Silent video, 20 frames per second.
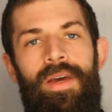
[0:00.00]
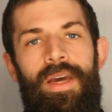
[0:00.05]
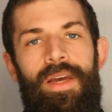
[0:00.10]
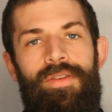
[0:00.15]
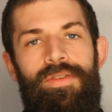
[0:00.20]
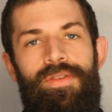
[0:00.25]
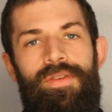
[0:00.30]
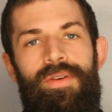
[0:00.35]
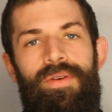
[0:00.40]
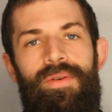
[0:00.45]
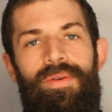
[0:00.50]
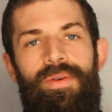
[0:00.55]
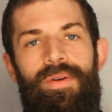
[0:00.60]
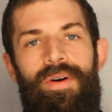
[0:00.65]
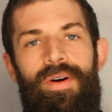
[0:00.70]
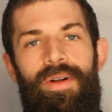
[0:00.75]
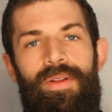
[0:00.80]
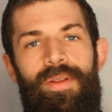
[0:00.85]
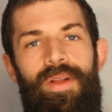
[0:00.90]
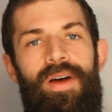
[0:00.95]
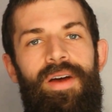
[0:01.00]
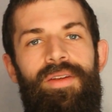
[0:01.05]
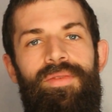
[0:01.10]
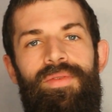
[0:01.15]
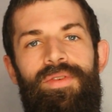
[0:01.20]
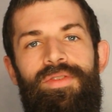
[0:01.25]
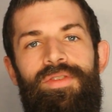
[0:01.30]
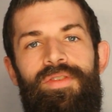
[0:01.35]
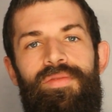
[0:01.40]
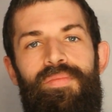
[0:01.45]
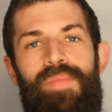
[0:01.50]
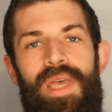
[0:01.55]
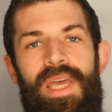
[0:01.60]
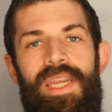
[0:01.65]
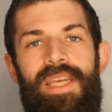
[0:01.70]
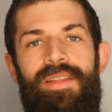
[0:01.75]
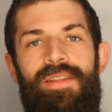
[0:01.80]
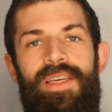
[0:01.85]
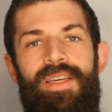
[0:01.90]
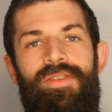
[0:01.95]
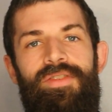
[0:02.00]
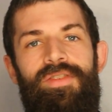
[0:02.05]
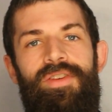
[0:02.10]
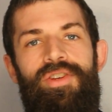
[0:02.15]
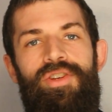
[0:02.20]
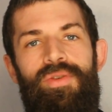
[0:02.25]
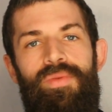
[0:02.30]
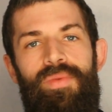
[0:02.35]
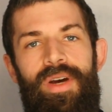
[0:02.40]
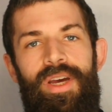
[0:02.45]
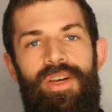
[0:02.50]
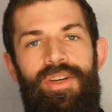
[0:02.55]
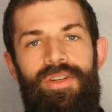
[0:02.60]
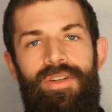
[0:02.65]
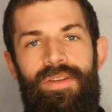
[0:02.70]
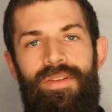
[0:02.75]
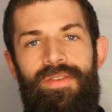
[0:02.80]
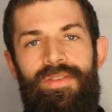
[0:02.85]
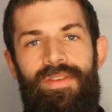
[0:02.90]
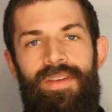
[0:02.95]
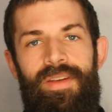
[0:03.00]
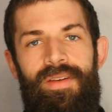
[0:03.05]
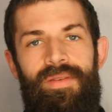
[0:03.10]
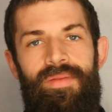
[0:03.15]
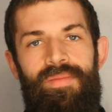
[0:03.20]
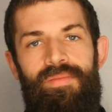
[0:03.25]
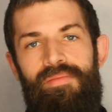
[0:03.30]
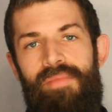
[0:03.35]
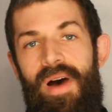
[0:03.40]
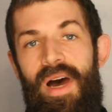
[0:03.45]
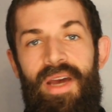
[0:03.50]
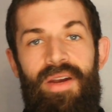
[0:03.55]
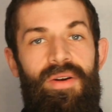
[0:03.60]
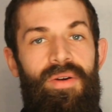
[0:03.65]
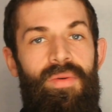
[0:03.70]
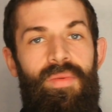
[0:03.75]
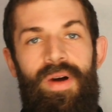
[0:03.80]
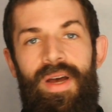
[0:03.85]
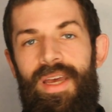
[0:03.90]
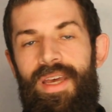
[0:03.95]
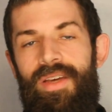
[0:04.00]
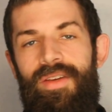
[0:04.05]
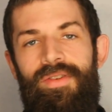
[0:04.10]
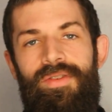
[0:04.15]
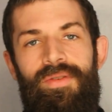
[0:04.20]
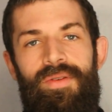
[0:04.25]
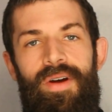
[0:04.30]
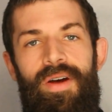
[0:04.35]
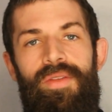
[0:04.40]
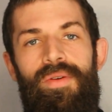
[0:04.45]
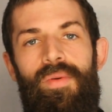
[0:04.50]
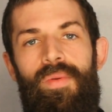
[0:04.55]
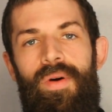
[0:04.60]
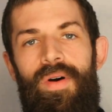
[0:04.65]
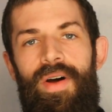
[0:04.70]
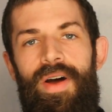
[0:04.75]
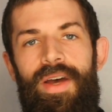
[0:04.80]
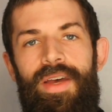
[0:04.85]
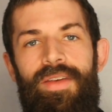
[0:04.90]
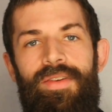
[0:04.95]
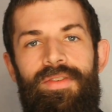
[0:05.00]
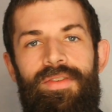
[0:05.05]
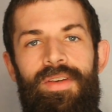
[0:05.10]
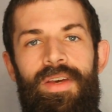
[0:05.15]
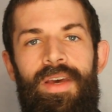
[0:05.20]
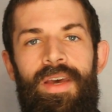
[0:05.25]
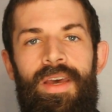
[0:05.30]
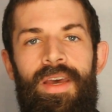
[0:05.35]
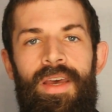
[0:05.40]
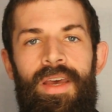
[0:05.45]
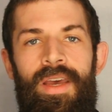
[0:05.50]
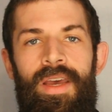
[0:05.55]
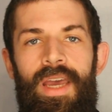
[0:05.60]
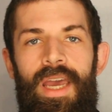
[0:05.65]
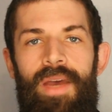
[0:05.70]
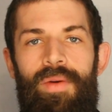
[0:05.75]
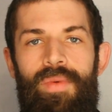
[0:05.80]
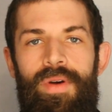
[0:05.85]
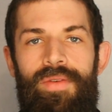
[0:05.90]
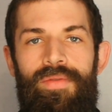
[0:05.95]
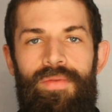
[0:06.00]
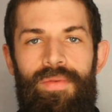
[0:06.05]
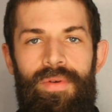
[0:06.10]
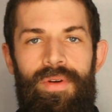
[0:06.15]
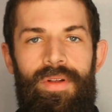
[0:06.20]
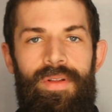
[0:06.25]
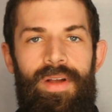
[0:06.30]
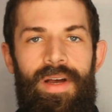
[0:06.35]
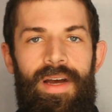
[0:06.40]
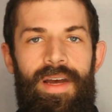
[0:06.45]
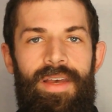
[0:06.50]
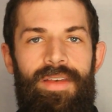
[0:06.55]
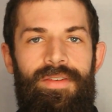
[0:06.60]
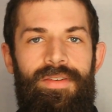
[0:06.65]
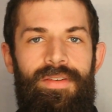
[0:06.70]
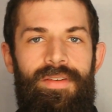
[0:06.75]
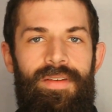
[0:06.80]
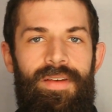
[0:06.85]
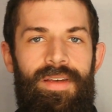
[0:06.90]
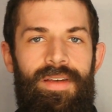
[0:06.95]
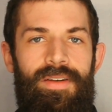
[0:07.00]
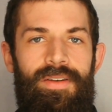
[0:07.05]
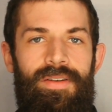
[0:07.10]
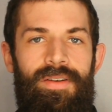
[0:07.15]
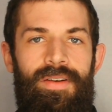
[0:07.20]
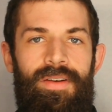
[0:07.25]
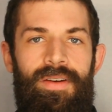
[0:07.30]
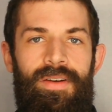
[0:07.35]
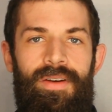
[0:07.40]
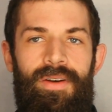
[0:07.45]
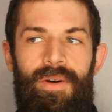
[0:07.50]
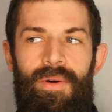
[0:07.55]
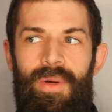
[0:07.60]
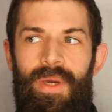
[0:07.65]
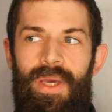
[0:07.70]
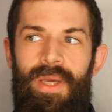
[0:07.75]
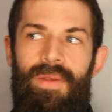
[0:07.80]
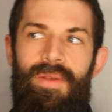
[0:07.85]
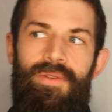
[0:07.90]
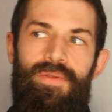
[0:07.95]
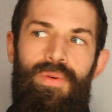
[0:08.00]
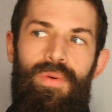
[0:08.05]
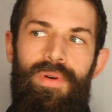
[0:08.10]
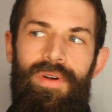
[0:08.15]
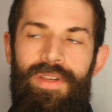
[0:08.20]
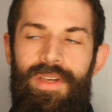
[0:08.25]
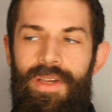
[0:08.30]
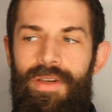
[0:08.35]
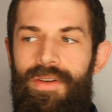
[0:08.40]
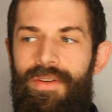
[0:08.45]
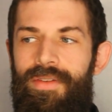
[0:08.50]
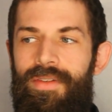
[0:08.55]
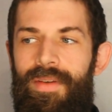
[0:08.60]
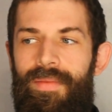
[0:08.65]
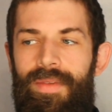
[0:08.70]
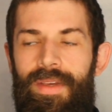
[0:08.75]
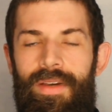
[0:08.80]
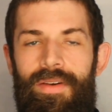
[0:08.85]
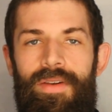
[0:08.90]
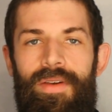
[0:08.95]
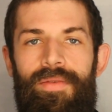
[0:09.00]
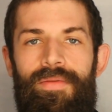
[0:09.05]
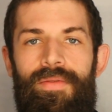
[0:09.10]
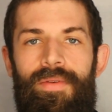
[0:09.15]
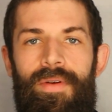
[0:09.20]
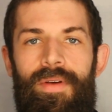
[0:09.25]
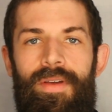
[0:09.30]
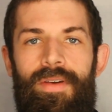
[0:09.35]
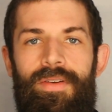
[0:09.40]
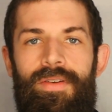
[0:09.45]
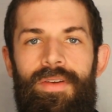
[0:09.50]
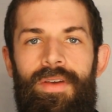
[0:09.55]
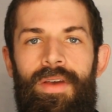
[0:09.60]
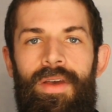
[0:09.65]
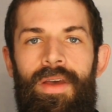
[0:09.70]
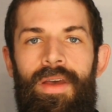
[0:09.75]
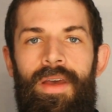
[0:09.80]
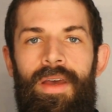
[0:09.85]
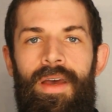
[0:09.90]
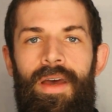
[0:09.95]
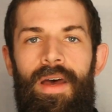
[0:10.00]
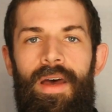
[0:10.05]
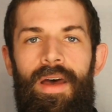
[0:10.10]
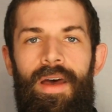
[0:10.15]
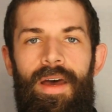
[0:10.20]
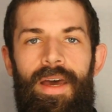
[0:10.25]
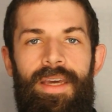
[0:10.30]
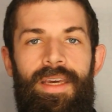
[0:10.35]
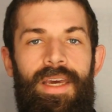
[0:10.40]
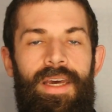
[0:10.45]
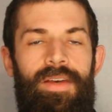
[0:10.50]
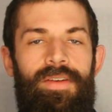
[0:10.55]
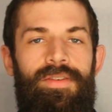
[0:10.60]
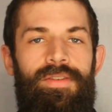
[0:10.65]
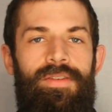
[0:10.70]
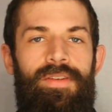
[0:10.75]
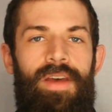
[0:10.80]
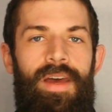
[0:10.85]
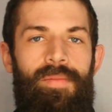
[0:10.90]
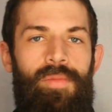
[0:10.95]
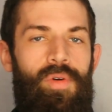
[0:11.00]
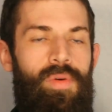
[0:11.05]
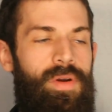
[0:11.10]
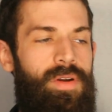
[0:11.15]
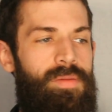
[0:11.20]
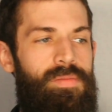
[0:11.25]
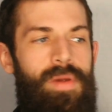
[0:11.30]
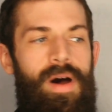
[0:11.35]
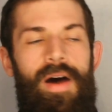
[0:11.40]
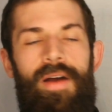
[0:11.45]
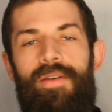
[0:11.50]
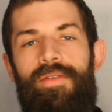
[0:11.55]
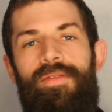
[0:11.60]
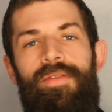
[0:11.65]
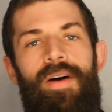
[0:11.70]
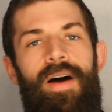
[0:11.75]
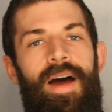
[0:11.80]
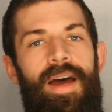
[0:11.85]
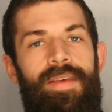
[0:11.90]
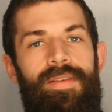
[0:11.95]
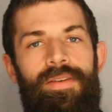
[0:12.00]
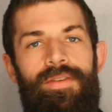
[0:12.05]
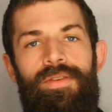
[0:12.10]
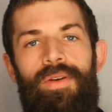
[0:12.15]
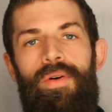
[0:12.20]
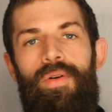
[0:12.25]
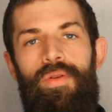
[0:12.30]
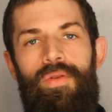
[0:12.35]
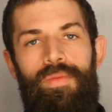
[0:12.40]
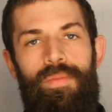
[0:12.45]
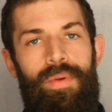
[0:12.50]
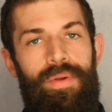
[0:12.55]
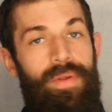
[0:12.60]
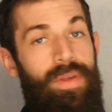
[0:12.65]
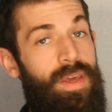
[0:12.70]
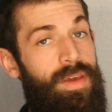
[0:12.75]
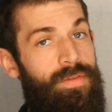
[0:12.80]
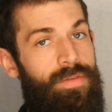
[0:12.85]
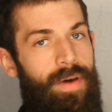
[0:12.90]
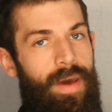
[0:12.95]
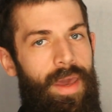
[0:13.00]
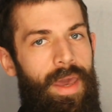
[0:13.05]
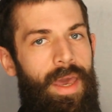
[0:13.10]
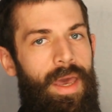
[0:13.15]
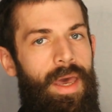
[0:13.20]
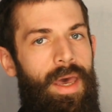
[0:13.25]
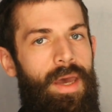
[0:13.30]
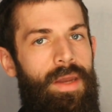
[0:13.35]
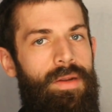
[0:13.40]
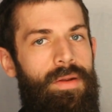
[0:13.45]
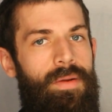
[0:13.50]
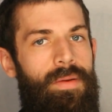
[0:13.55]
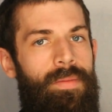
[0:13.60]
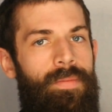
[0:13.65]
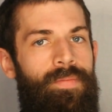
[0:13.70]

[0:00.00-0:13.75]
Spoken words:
And so a lot of us have been in these situations in minor ways or otherwise, and we've realized that, okay, the Torah teaches something different. I guess I'm going to modify this old belief I had.